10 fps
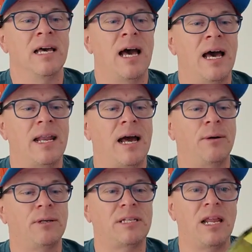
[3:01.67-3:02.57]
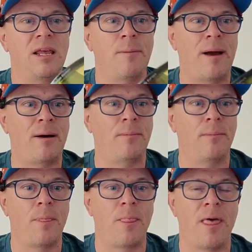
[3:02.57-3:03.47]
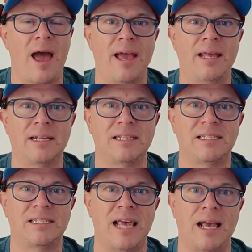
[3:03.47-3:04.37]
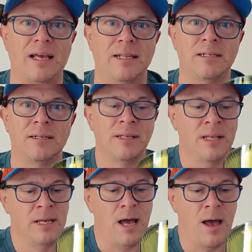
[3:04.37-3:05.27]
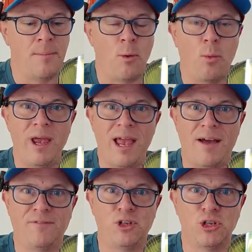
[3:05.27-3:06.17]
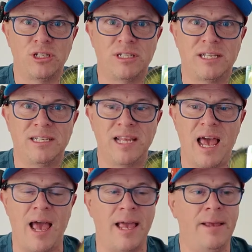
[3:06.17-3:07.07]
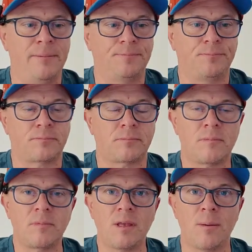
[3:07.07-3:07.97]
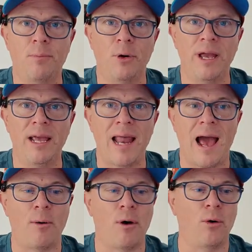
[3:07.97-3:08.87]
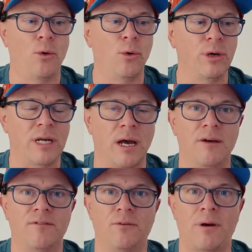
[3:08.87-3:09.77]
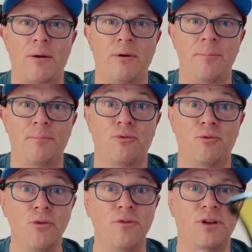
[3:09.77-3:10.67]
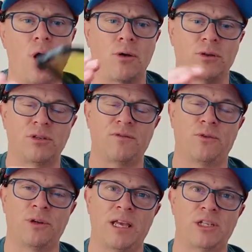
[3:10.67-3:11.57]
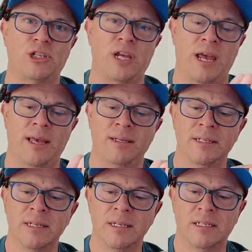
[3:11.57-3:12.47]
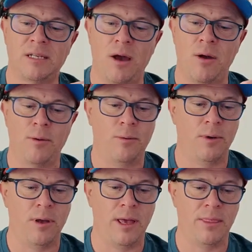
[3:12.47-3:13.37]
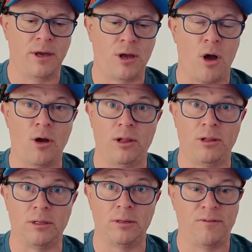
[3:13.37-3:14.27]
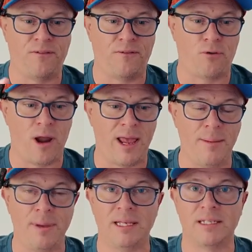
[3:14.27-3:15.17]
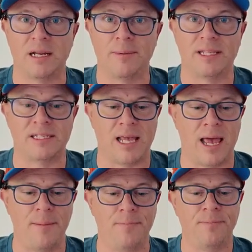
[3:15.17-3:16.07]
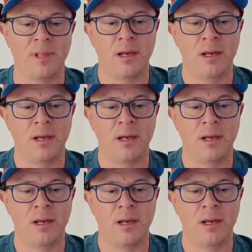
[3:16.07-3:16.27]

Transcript: And I will tell you about that in a second. We have just today put in our order for our improved goggles for next year. So the goggle frame is going to be the same.